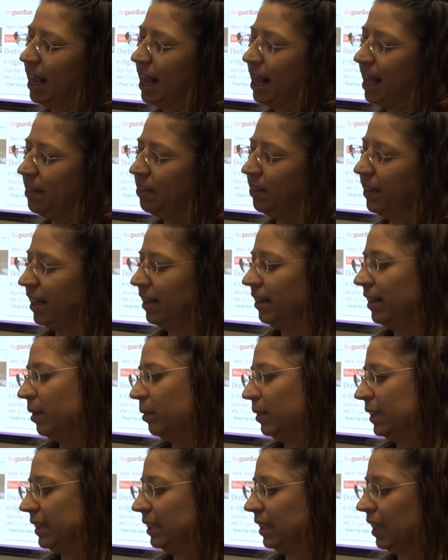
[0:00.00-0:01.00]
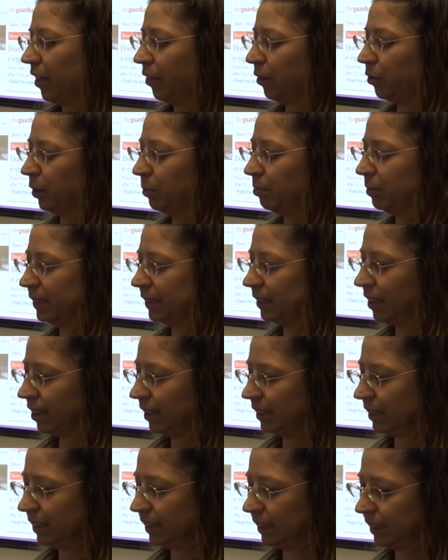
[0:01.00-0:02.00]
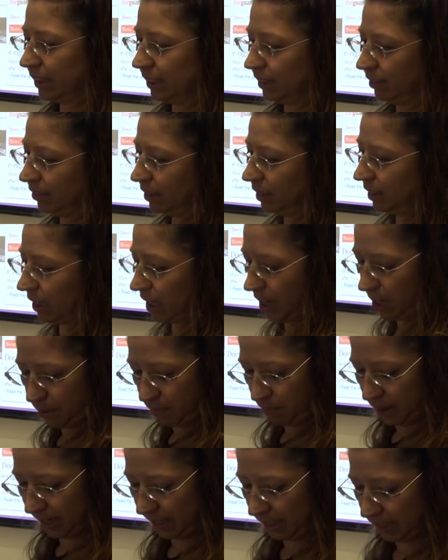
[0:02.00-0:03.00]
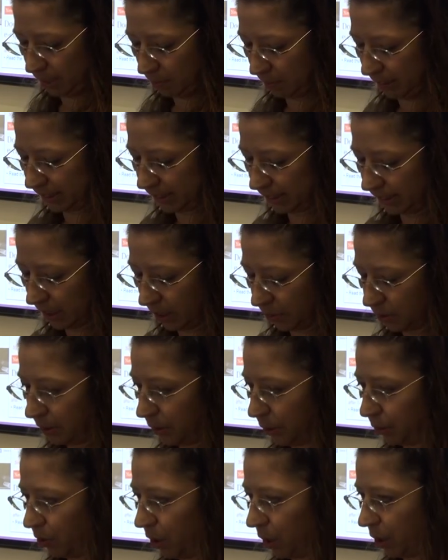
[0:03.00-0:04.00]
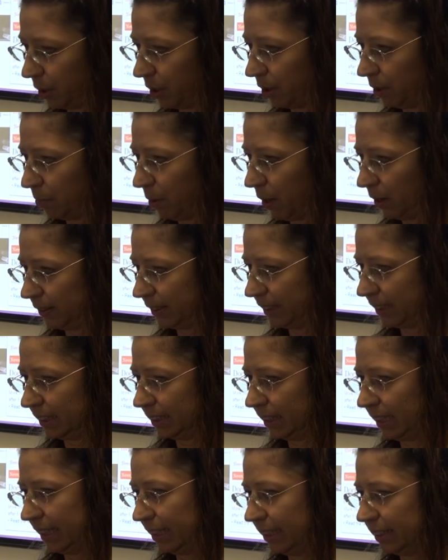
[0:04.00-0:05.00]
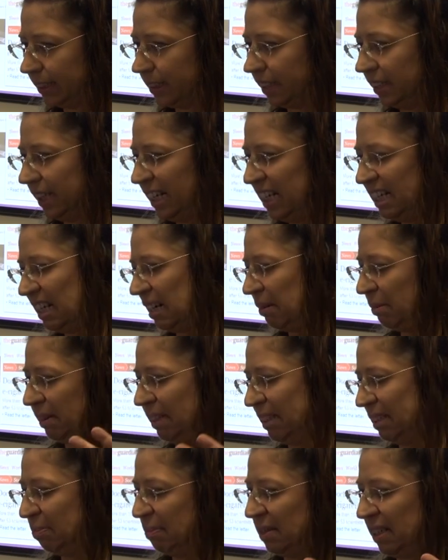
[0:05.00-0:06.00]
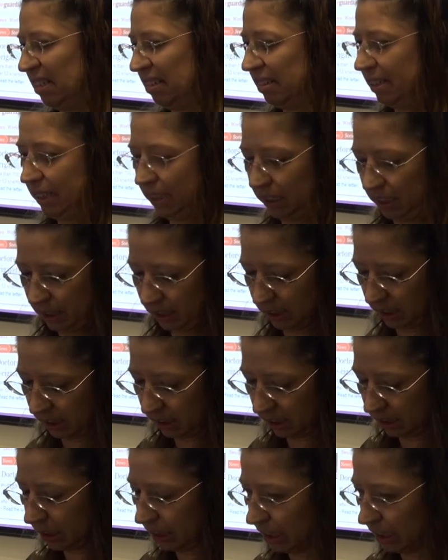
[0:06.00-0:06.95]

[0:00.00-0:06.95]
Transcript: And then there was another group of scientists and academics and so on who wrote an opposing letter. So you ended up with this big, you know,